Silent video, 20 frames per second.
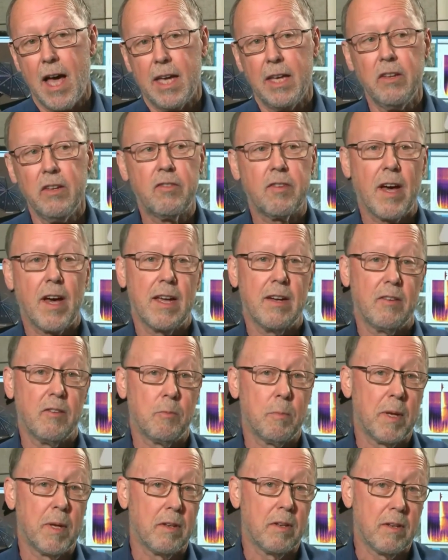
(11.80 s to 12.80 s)
InSight
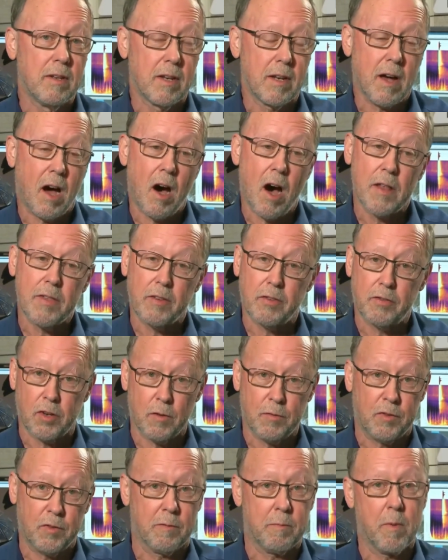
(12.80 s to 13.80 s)
has been on the
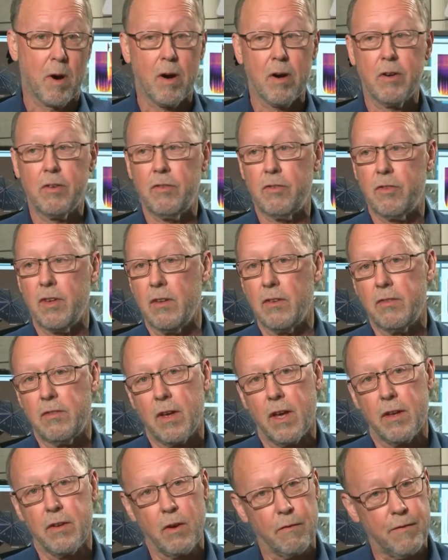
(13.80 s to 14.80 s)
surface of Mars since
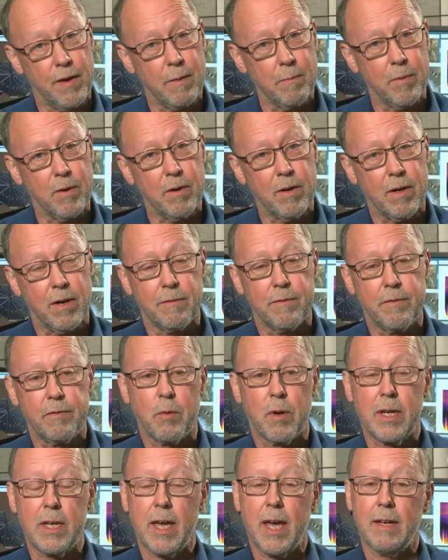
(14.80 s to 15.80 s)
uh, November of
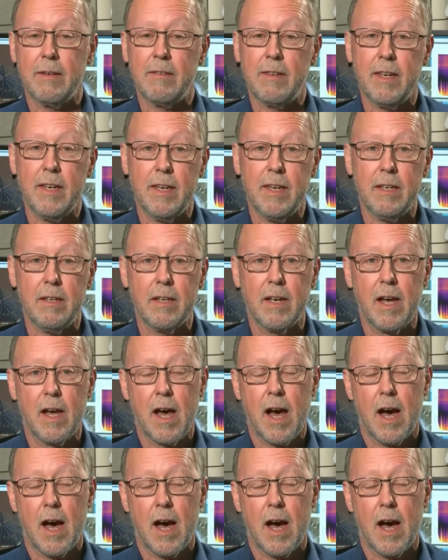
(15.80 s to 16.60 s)
2018,